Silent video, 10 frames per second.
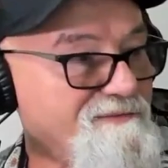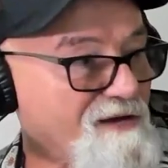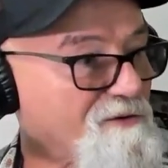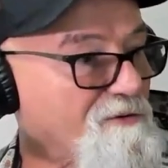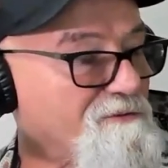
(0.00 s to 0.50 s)
I
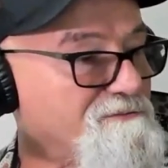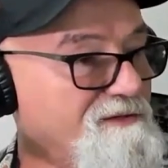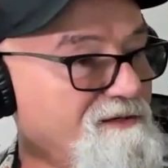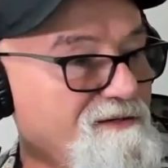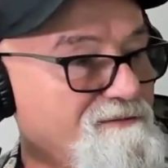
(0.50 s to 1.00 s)
don't
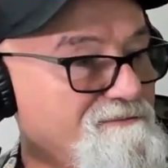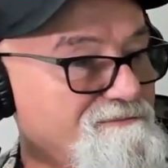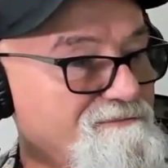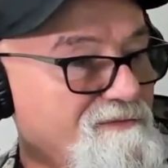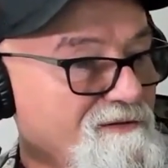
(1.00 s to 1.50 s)

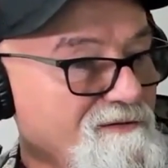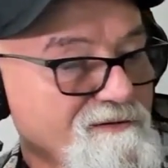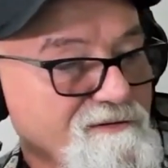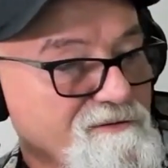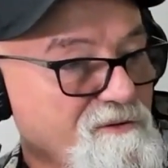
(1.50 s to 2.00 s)

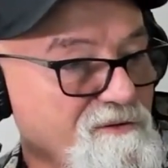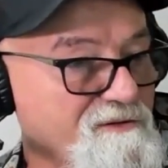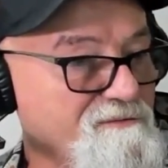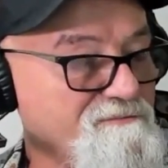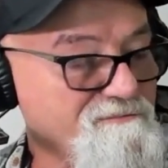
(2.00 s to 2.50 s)
do
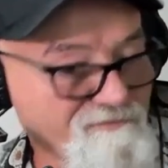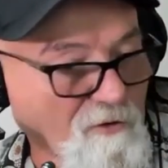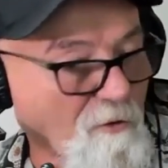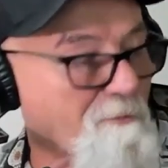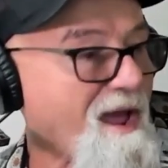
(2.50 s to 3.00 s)
the
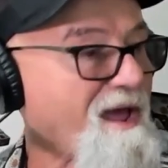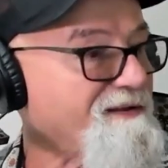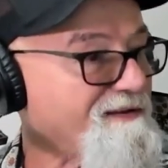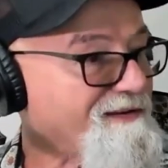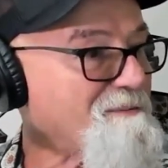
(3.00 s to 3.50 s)
chromatic.